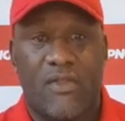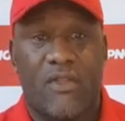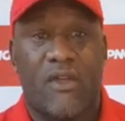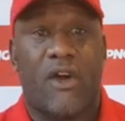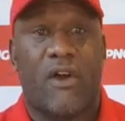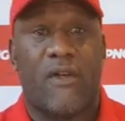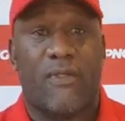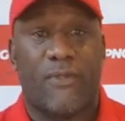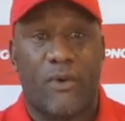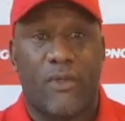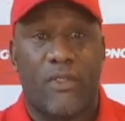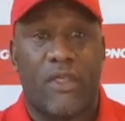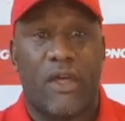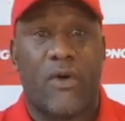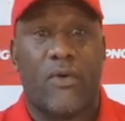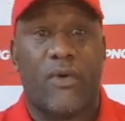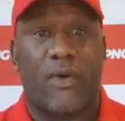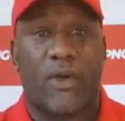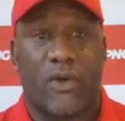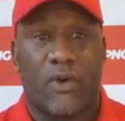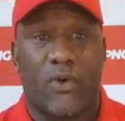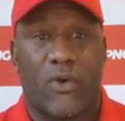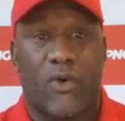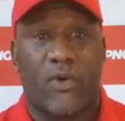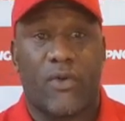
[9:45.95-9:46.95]
I thought they were
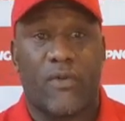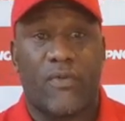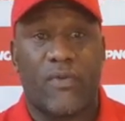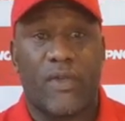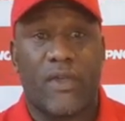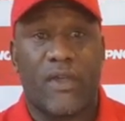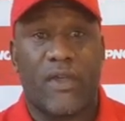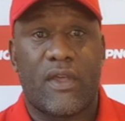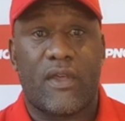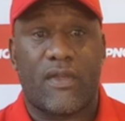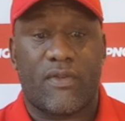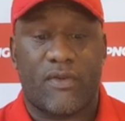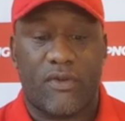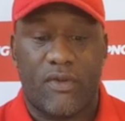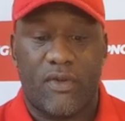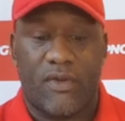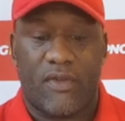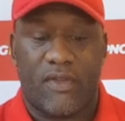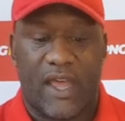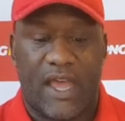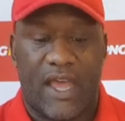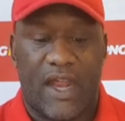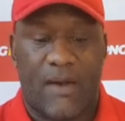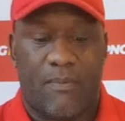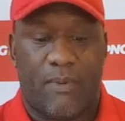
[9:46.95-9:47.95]
gone. As soon as
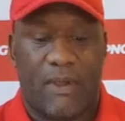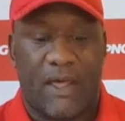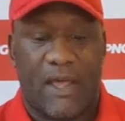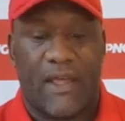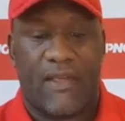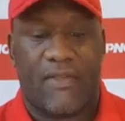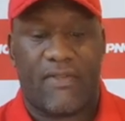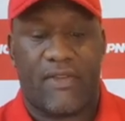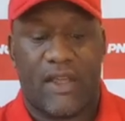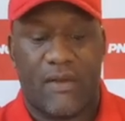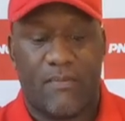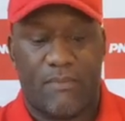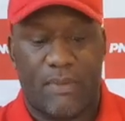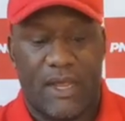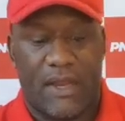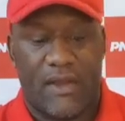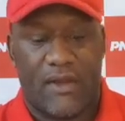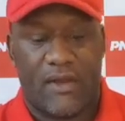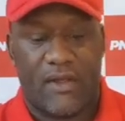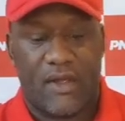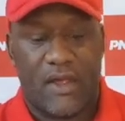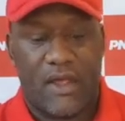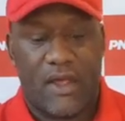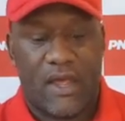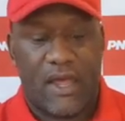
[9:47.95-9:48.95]
they had to play a sin
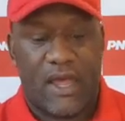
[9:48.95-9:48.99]
bin,